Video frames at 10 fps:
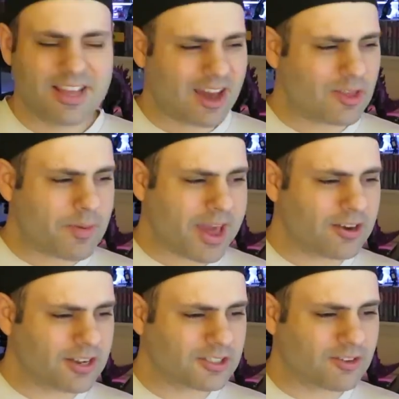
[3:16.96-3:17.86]
How the
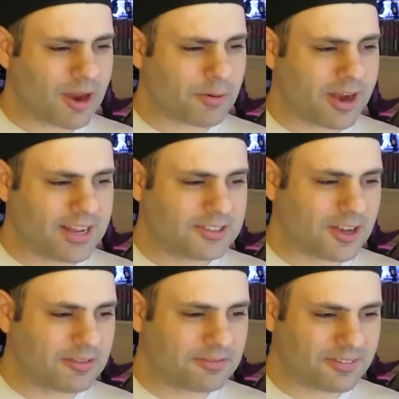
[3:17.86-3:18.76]
banner doesn't crop our heads
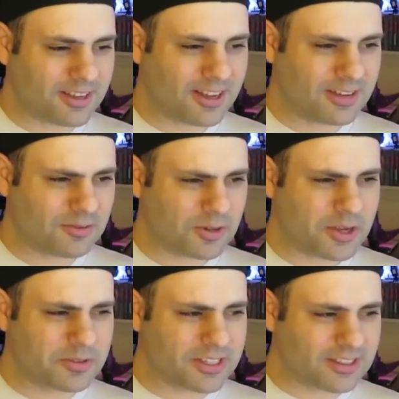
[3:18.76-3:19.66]
off. Uh, we're
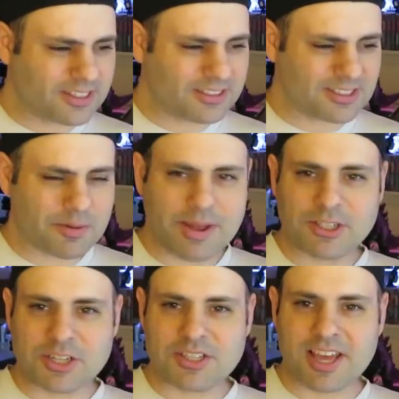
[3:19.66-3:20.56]
using the, the
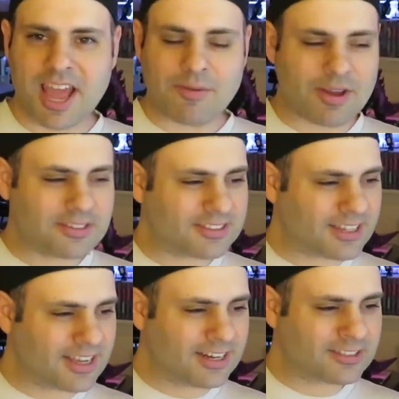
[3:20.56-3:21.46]
dimensions they gave us,
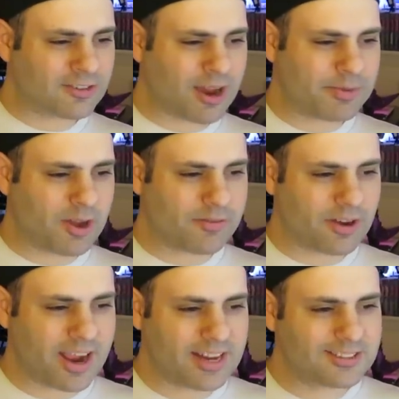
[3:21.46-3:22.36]
and it's cropping off
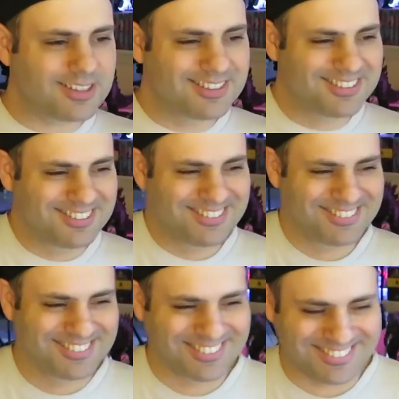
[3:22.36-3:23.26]
our heads
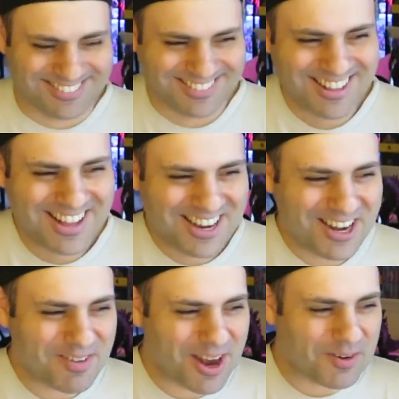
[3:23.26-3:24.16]

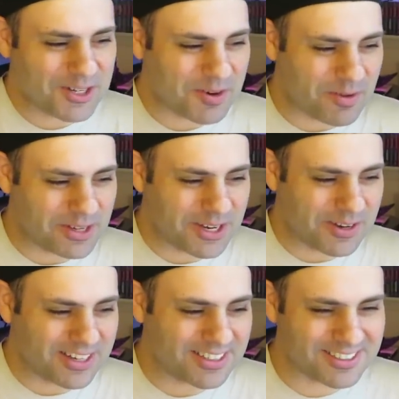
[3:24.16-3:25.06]
no matter which way we
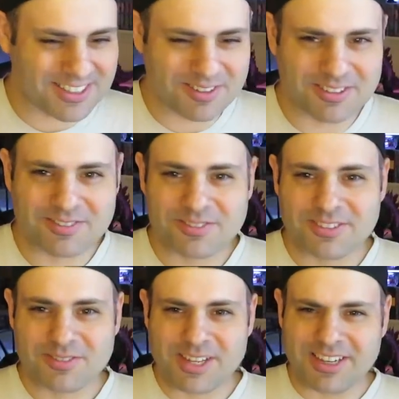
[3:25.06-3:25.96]
do it. So
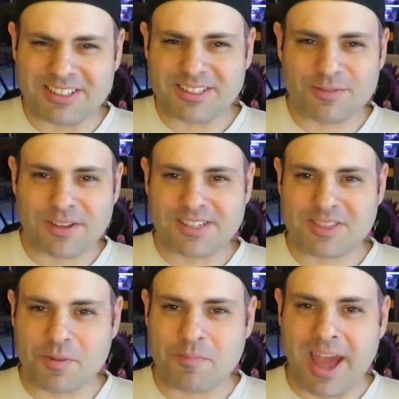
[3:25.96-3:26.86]
we can at least
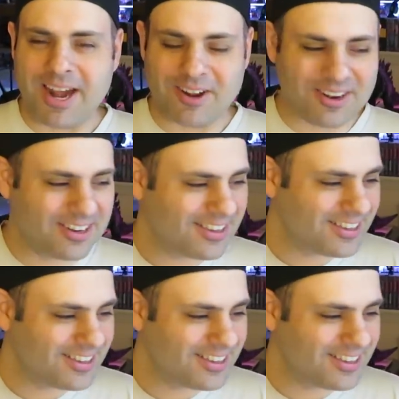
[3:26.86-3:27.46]
fix the banner.